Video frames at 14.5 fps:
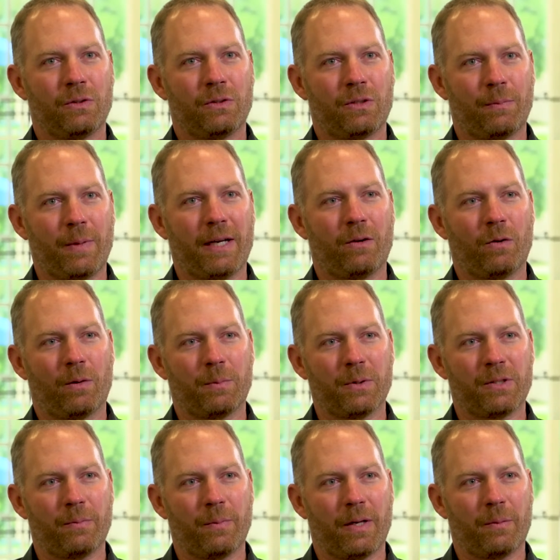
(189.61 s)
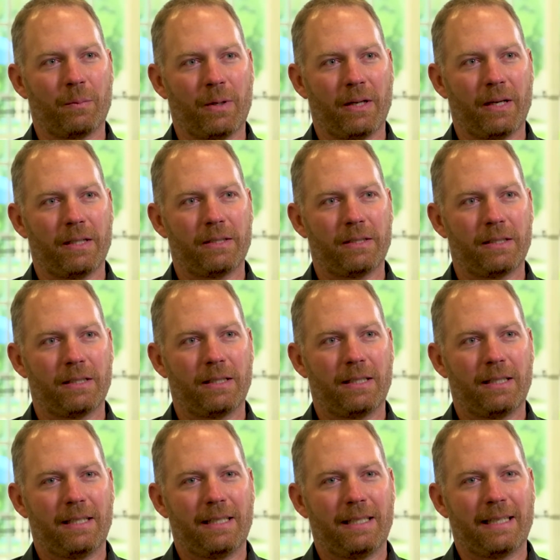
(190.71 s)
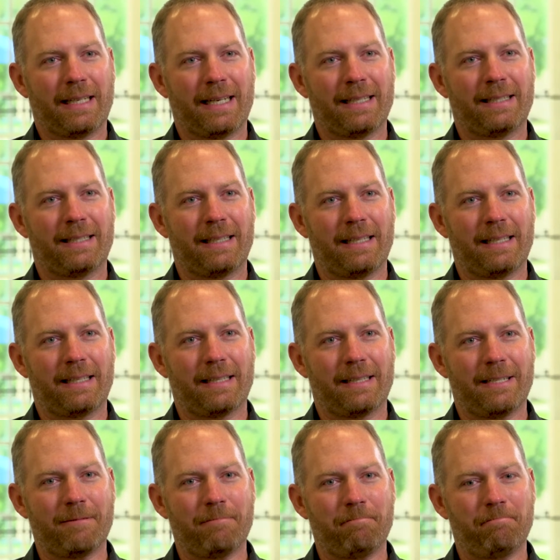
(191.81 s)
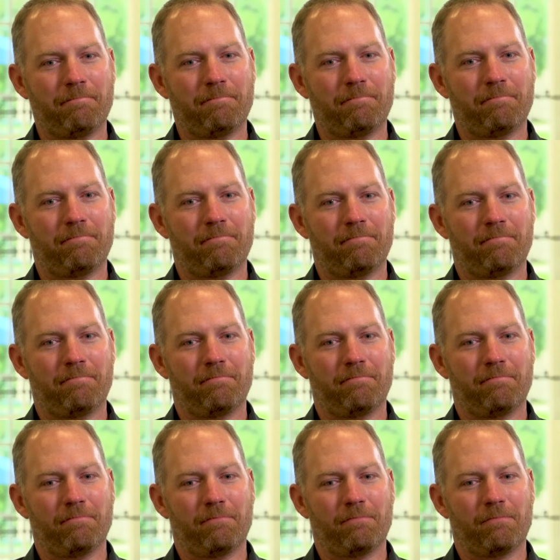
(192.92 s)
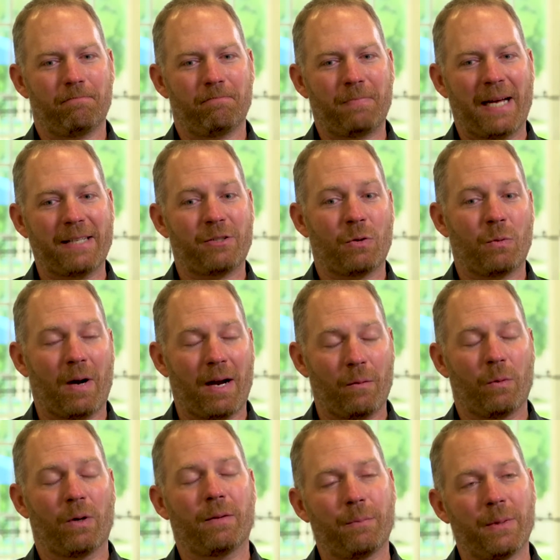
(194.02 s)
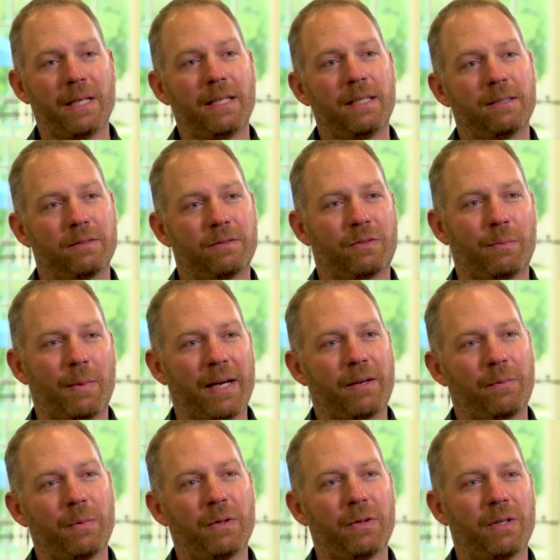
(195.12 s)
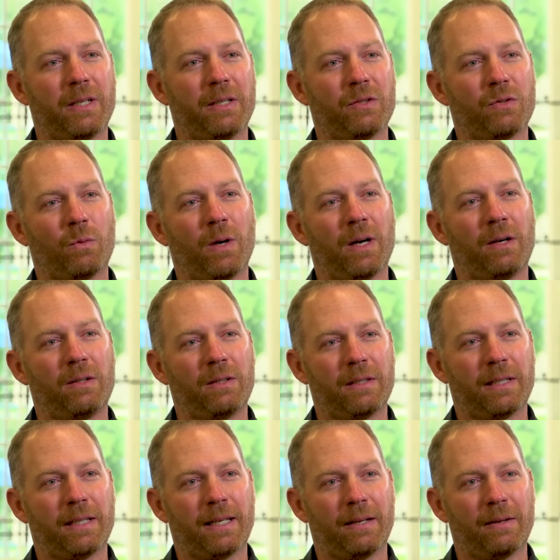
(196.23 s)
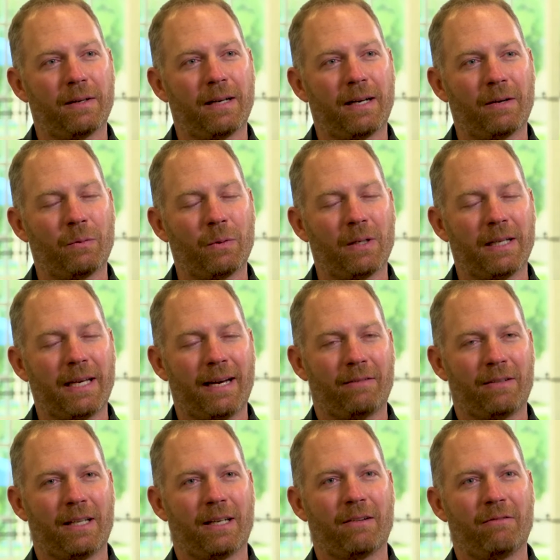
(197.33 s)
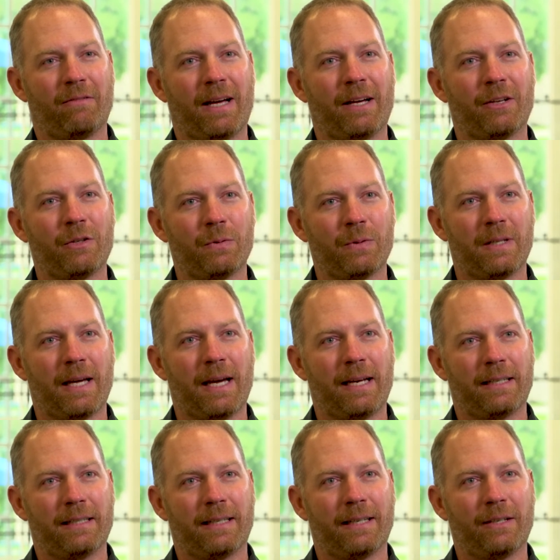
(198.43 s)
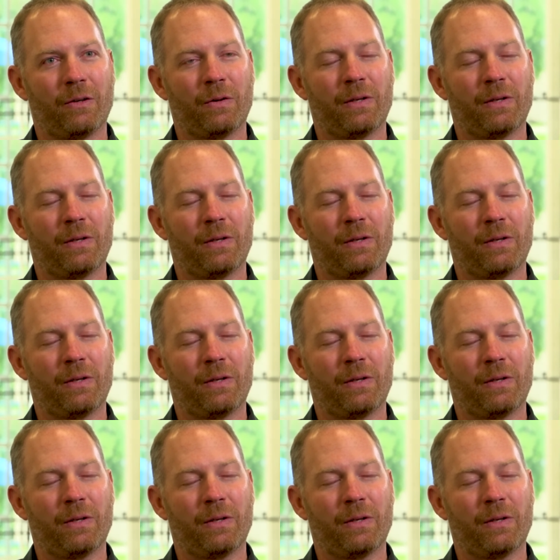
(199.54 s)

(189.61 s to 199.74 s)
to make Corpus a better place. And I think um, that's who I want to be for my community as well. And I, I, really have a lot of value in that, and I know